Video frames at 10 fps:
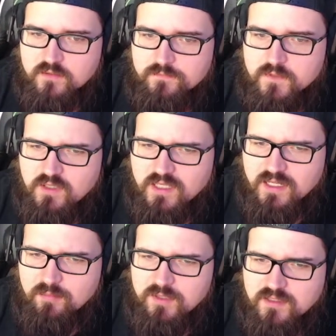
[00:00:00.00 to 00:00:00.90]
You can't
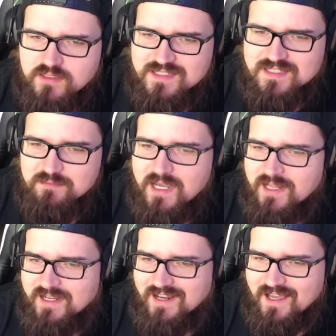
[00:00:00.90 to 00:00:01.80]
help but smile
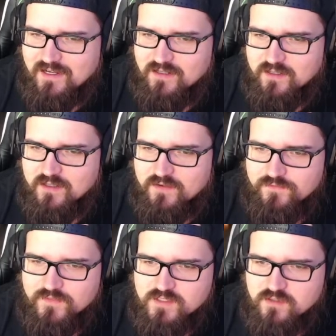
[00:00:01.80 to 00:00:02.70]
and nod.
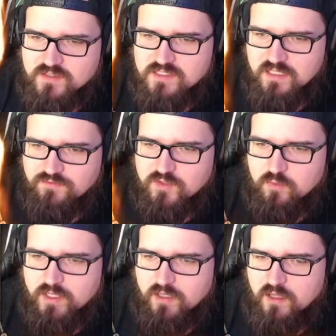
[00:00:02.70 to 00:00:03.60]
This could save you
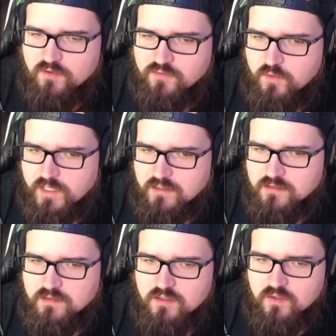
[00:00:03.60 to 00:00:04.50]
quite a lot of coin.
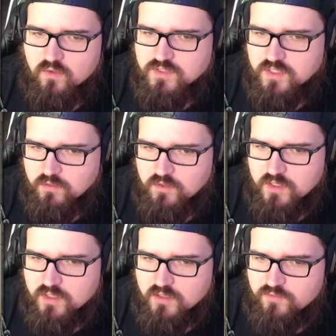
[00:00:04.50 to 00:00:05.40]
Also,
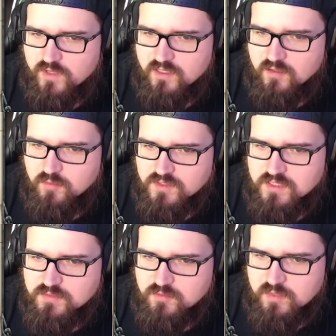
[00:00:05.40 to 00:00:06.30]
your friend Narber seems to be